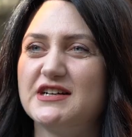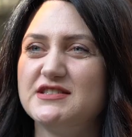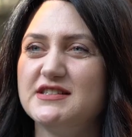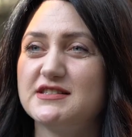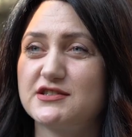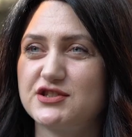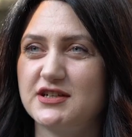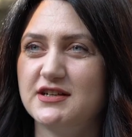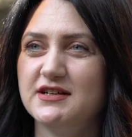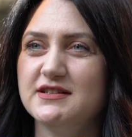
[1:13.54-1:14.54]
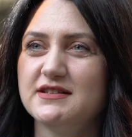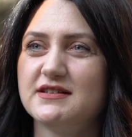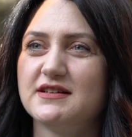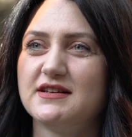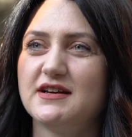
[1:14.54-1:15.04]
clearly the first
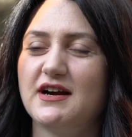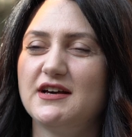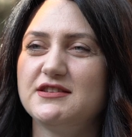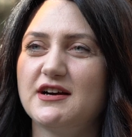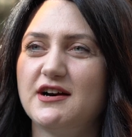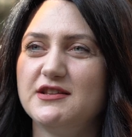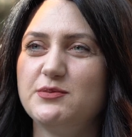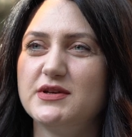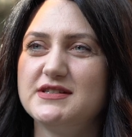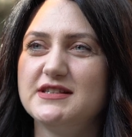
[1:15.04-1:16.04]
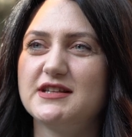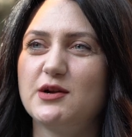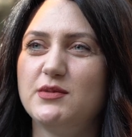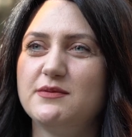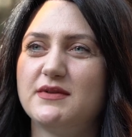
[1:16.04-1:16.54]
time I went there.
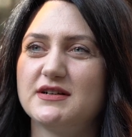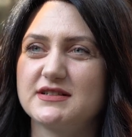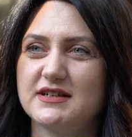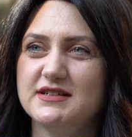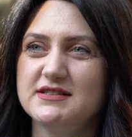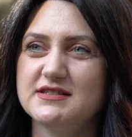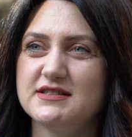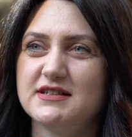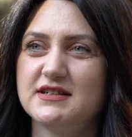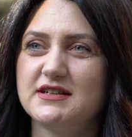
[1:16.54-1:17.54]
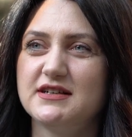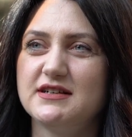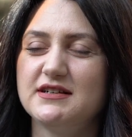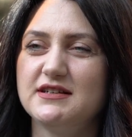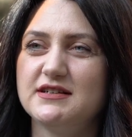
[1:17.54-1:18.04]
There was
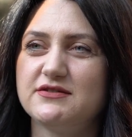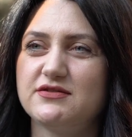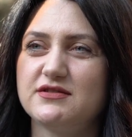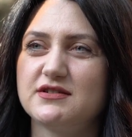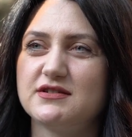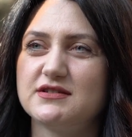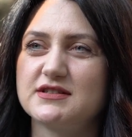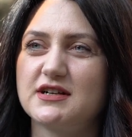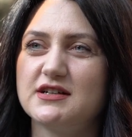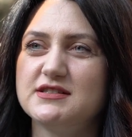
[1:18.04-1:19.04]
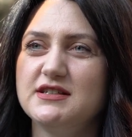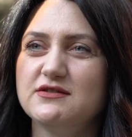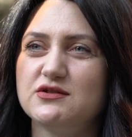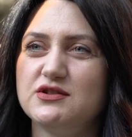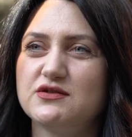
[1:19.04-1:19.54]
something good inside these
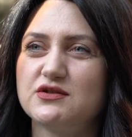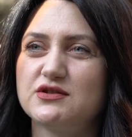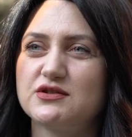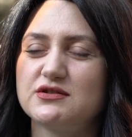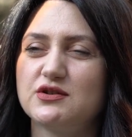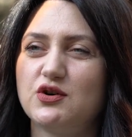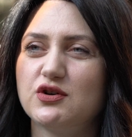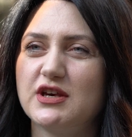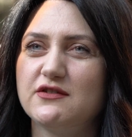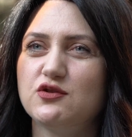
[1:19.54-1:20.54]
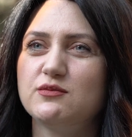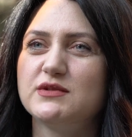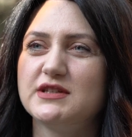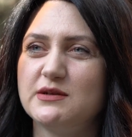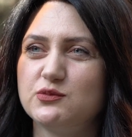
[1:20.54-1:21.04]
people, a
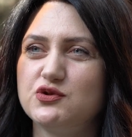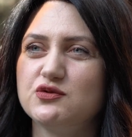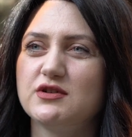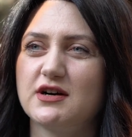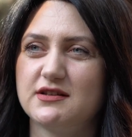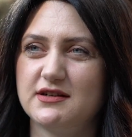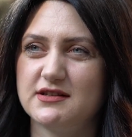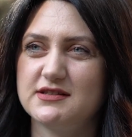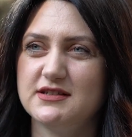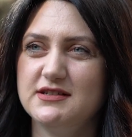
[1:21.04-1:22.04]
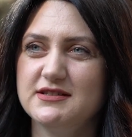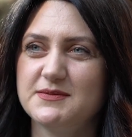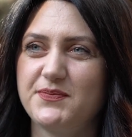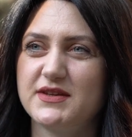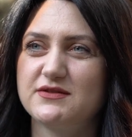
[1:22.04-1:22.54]
spiritual peace and
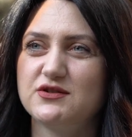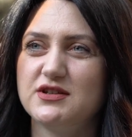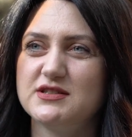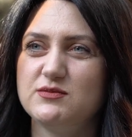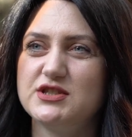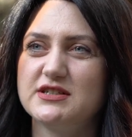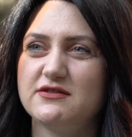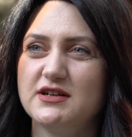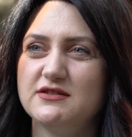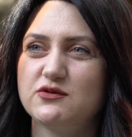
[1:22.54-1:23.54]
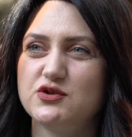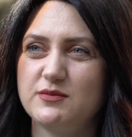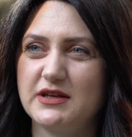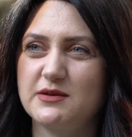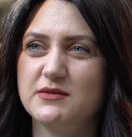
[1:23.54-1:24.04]
calmness that I had never met
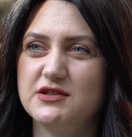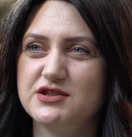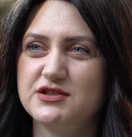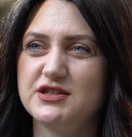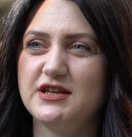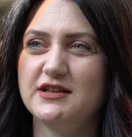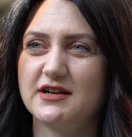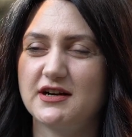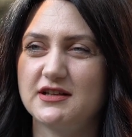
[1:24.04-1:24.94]
in anyone else.